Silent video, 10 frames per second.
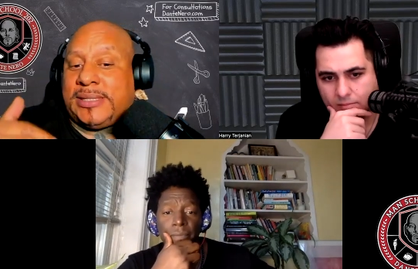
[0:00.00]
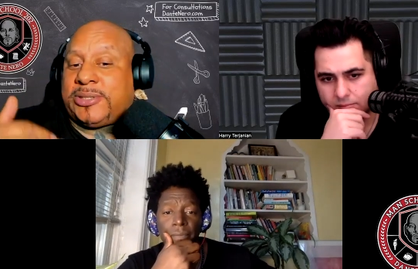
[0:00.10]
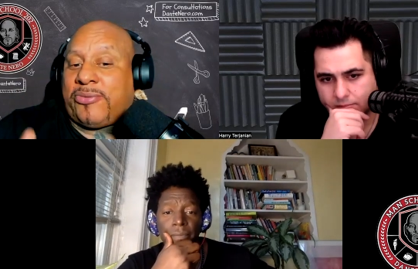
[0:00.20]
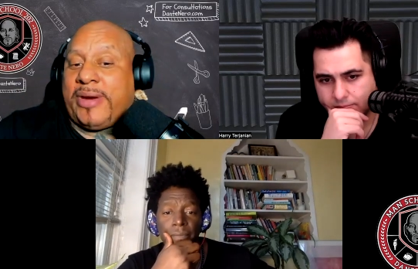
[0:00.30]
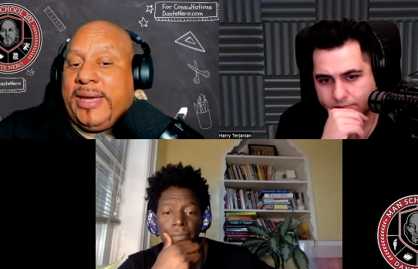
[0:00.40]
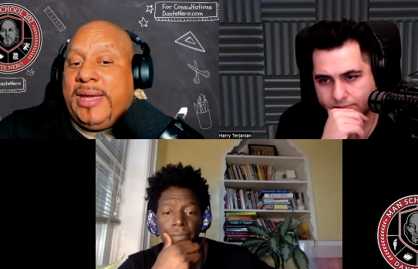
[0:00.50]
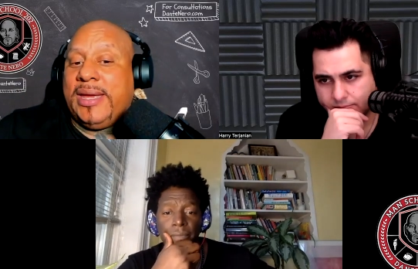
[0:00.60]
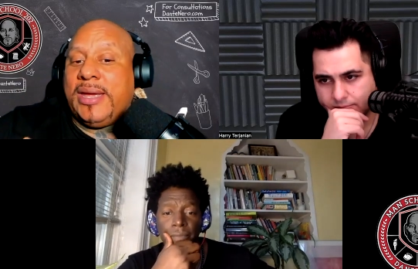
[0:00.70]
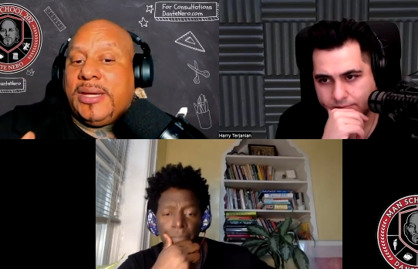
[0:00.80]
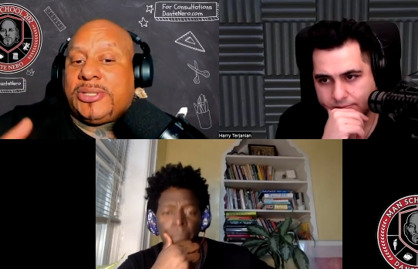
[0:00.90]
Speaker 1: at 3
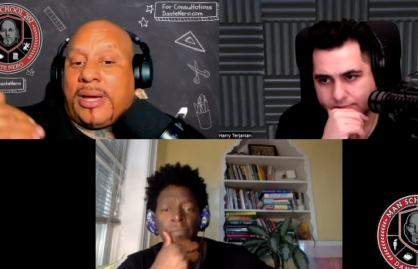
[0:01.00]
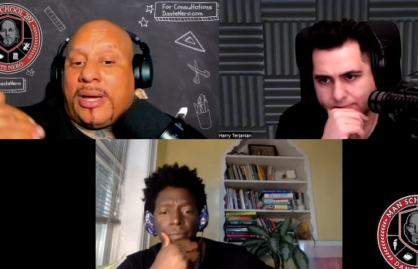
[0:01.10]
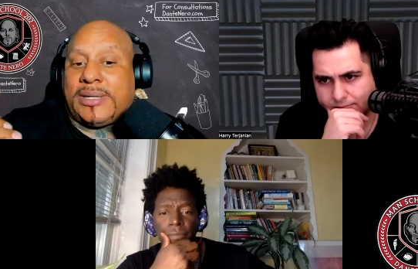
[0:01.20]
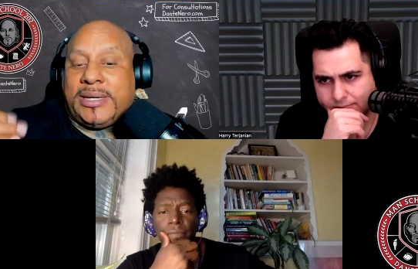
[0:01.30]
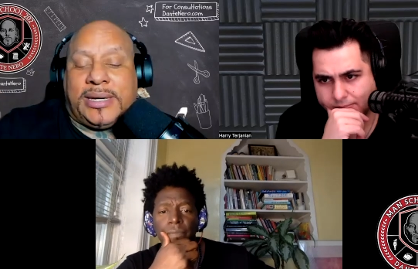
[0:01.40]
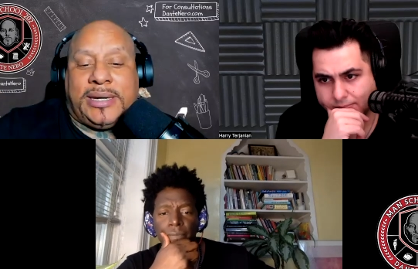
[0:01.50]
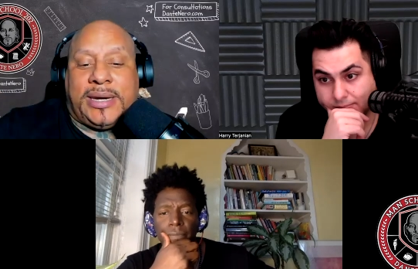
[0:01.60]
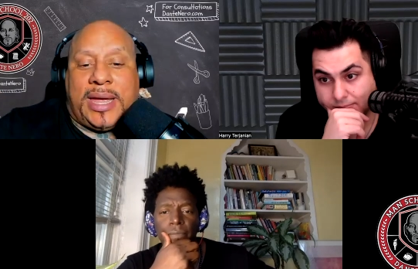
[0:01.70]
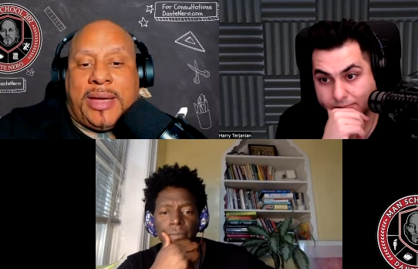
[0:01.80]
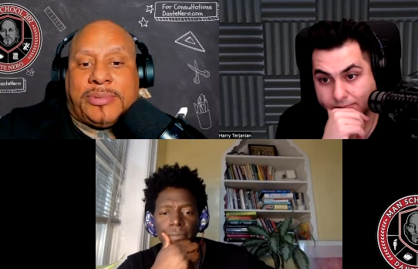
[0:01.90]
mm-hmm. so I was and then I